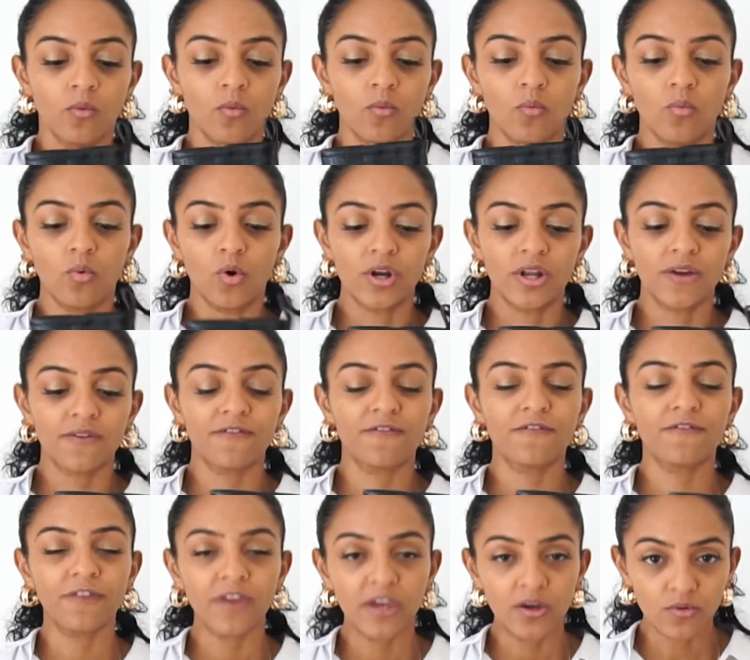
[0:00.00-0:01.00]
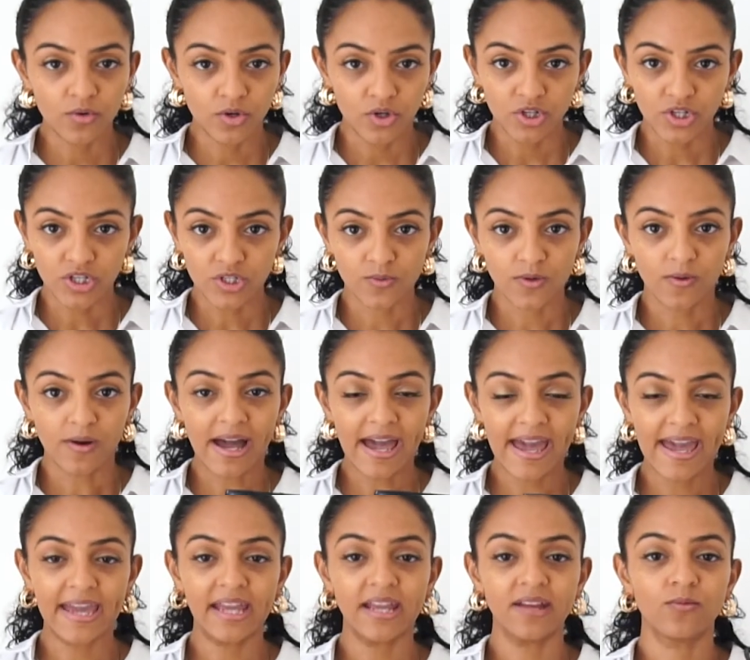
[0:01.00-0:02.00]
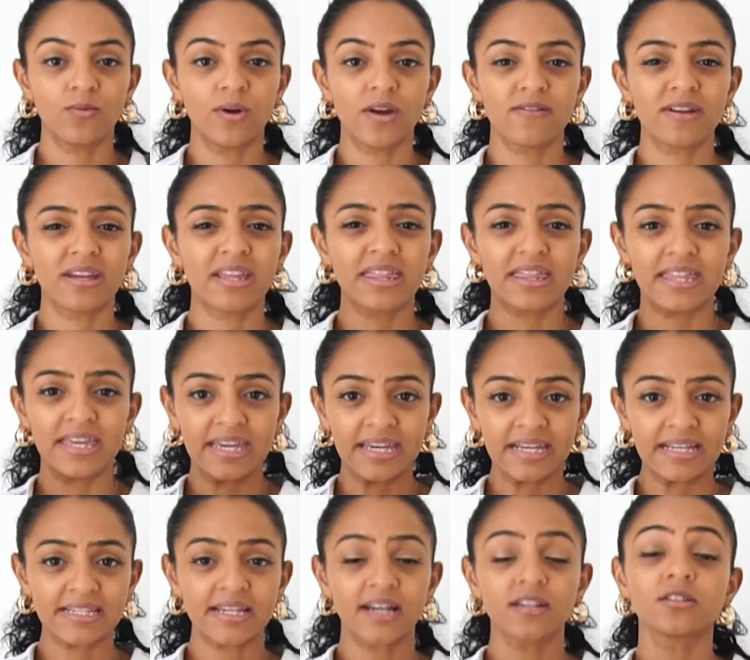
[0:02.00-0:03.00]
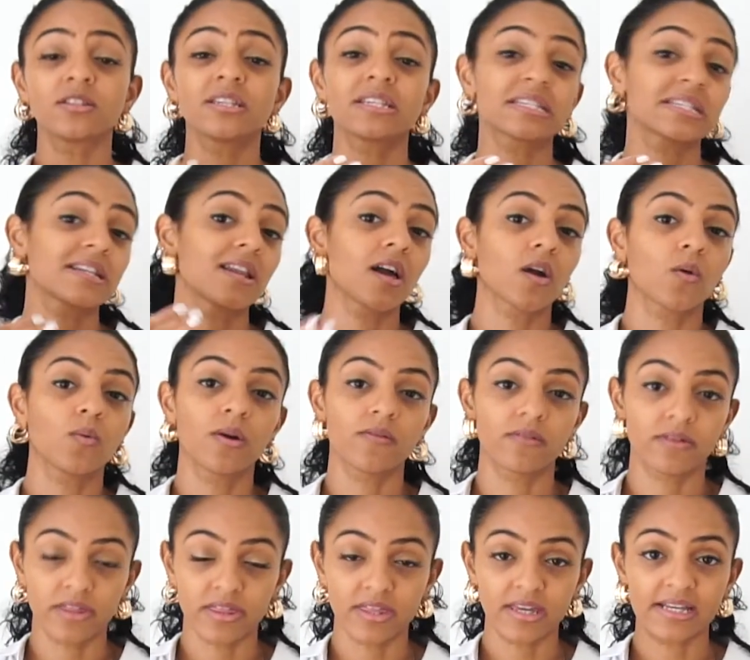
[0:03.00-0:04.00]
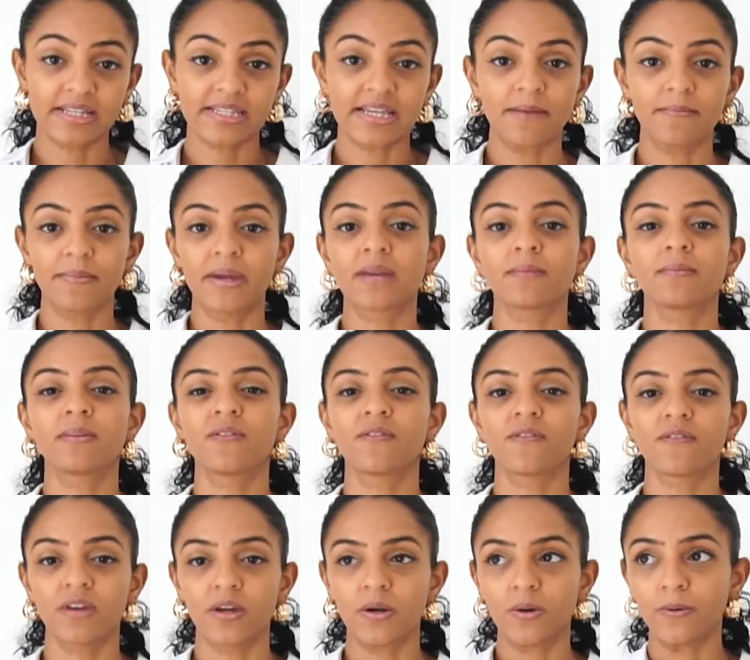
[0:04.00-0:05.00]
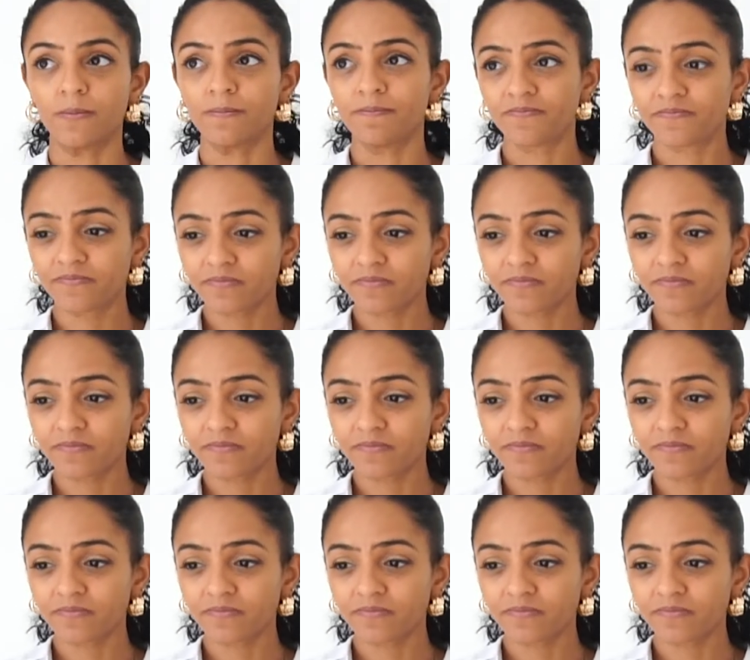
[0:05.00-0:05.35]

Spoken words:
want to feel good as well. I hate wearing things, I dislike wearing things that make me feel